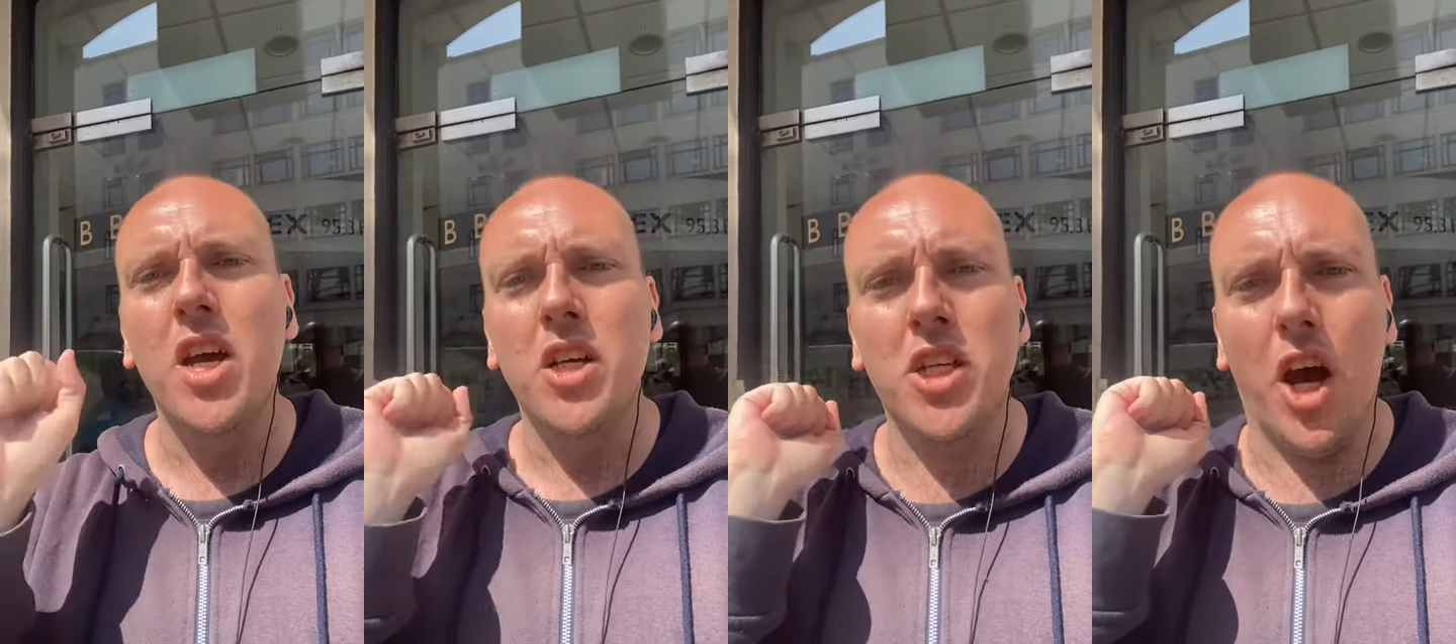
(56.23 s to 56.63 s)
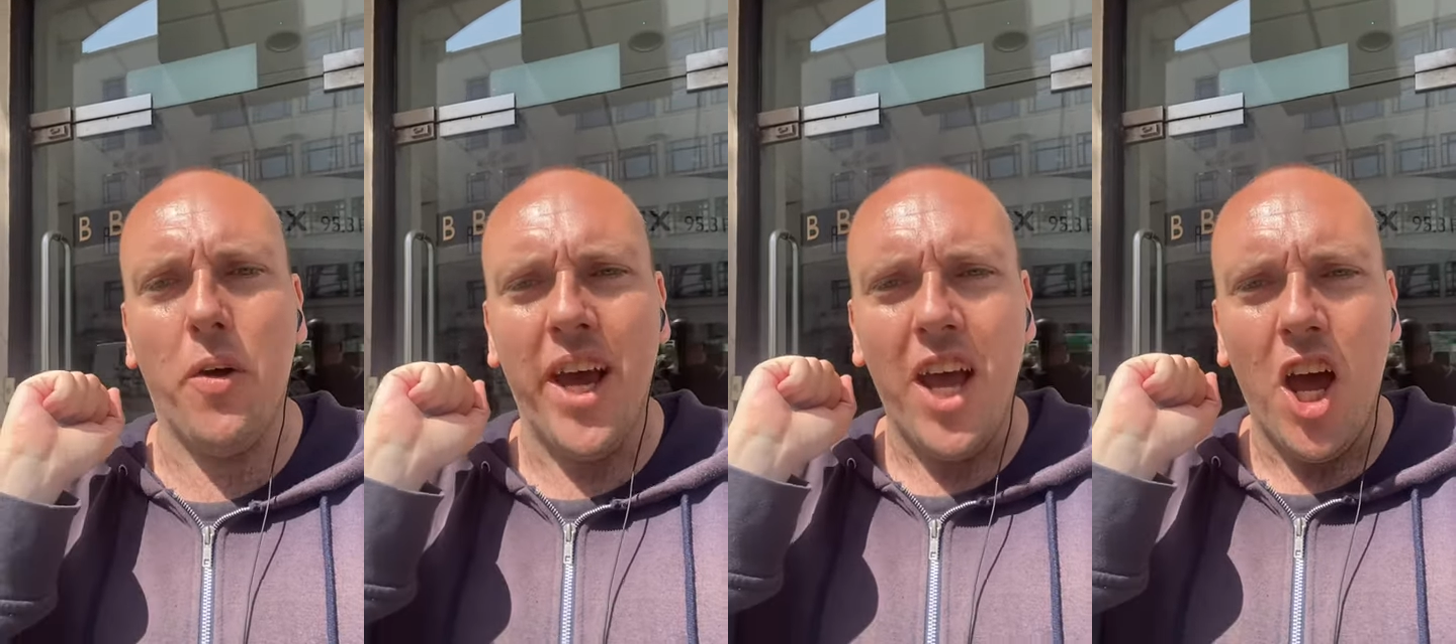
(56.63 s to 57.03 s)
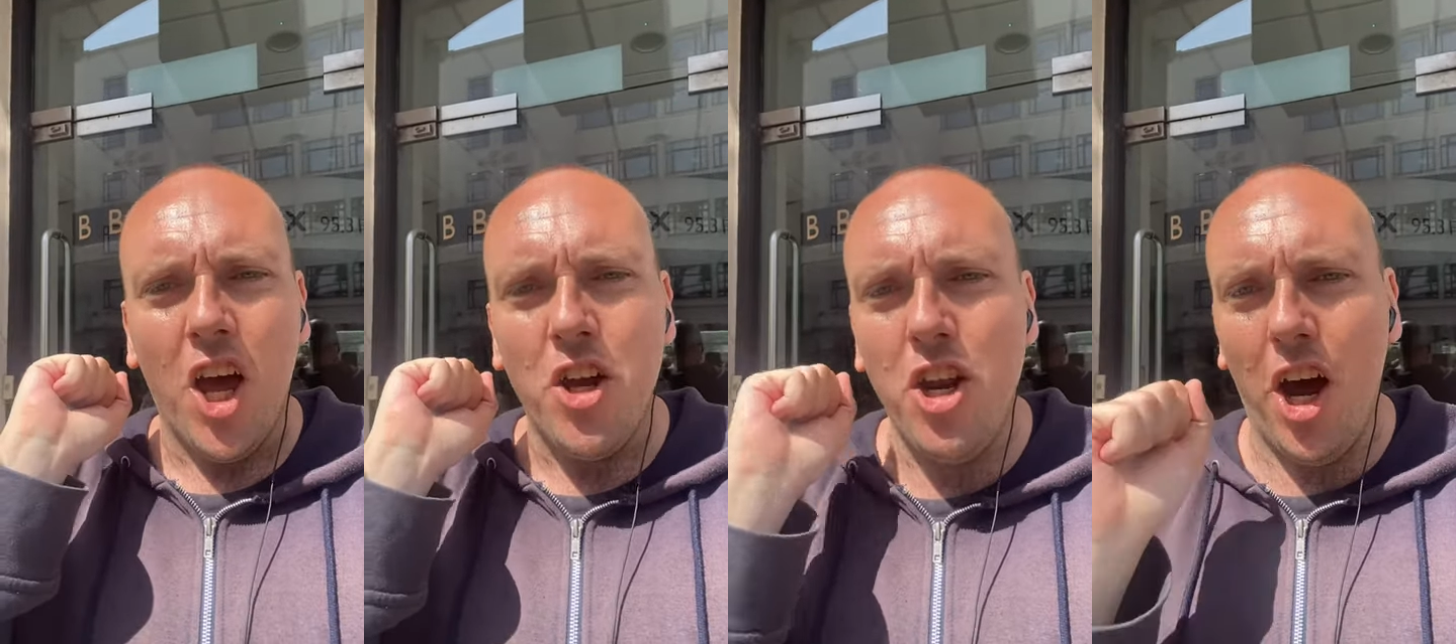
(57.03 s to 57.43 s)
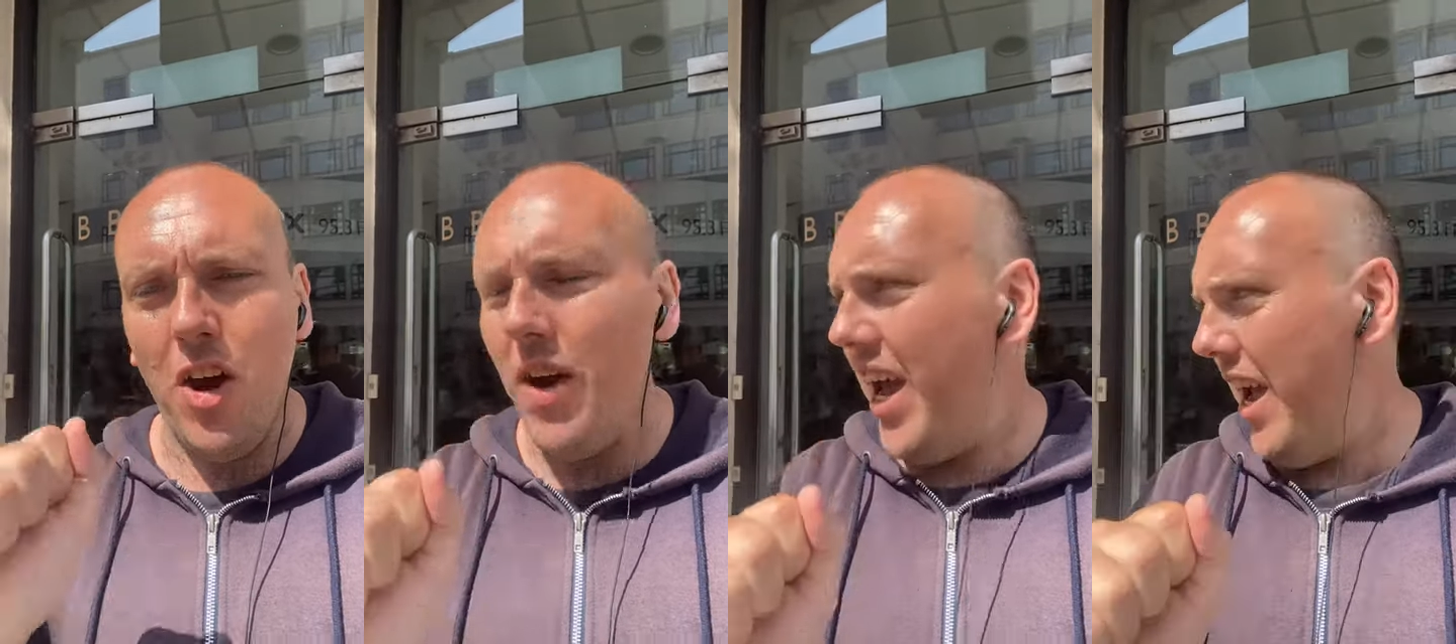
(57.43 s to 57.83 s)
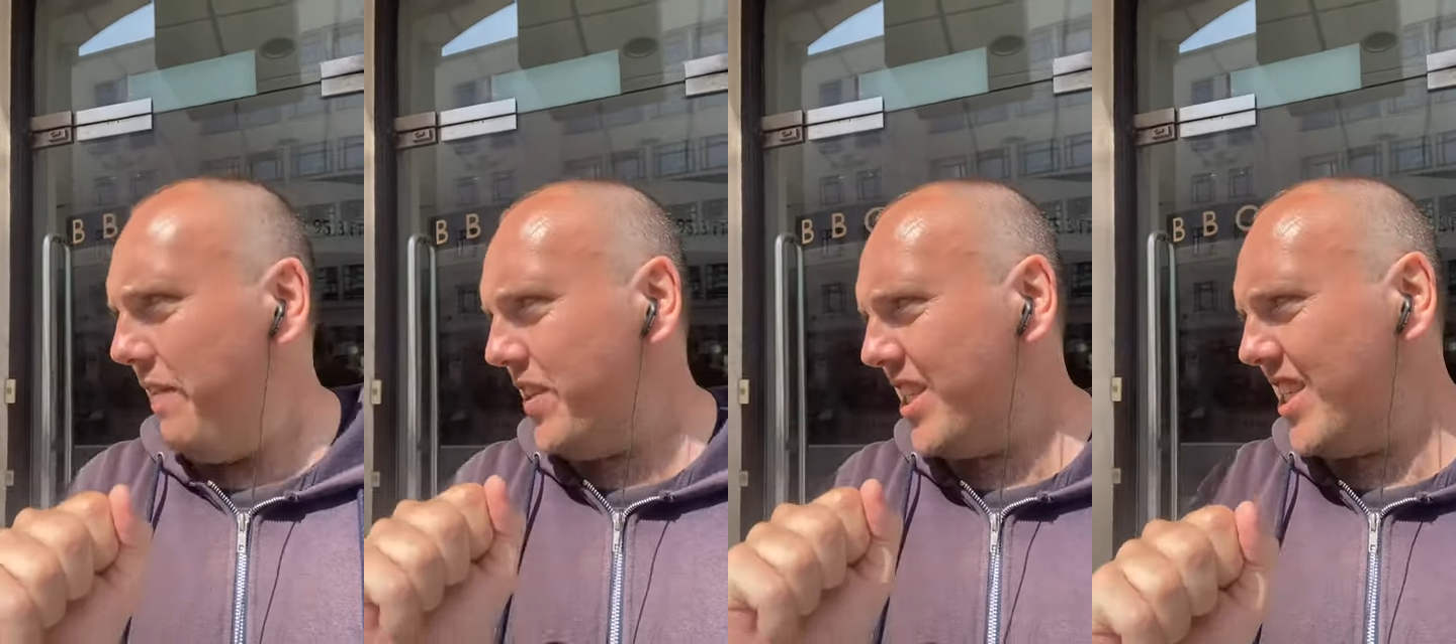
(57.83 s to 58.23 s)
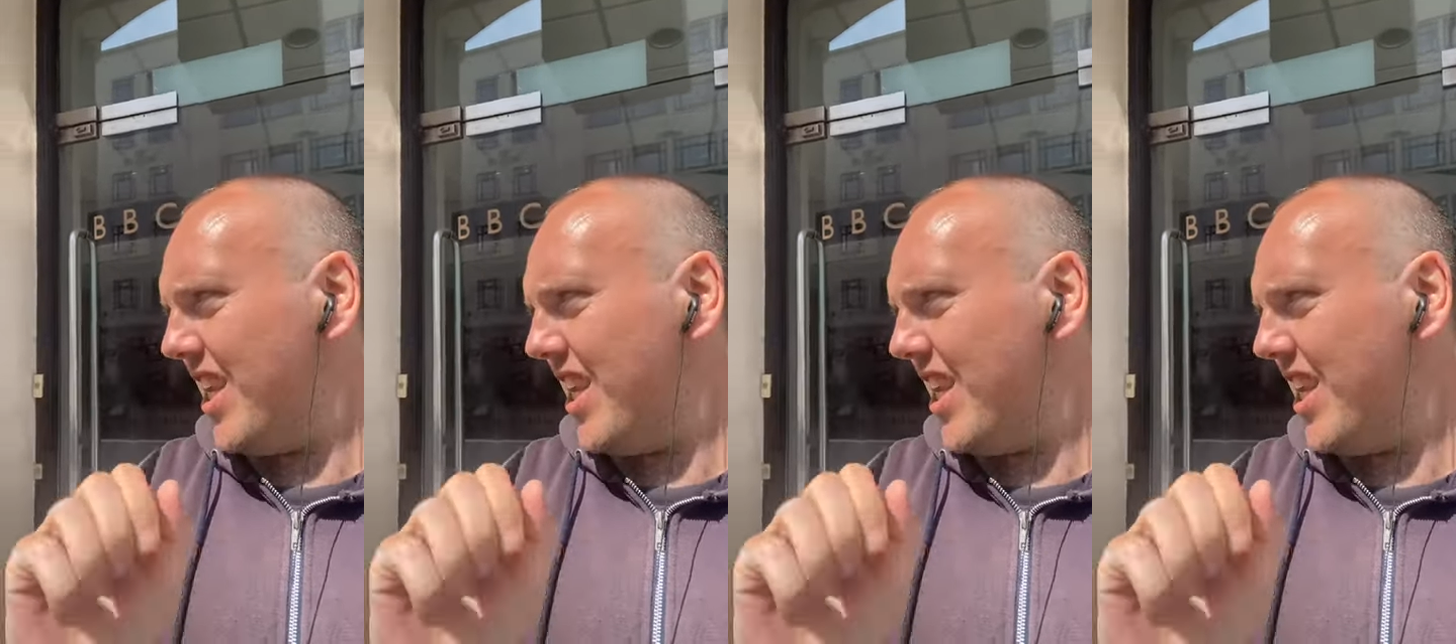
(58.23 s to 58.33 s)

So, no ifs.